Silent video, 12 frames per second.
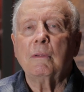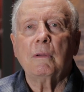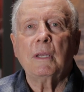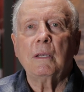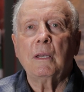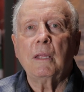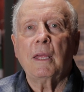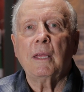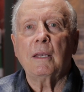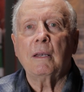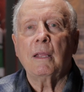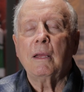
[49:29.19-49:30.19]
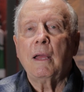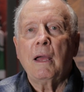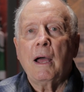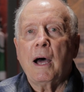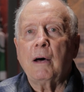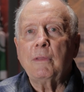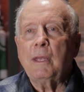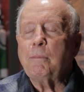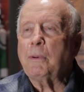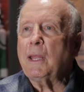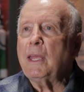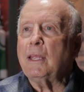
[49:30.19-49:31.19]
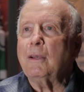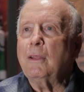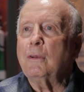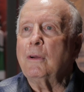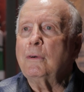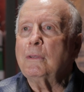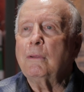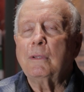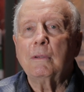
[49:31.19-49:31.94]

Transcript: and how they played, you know. It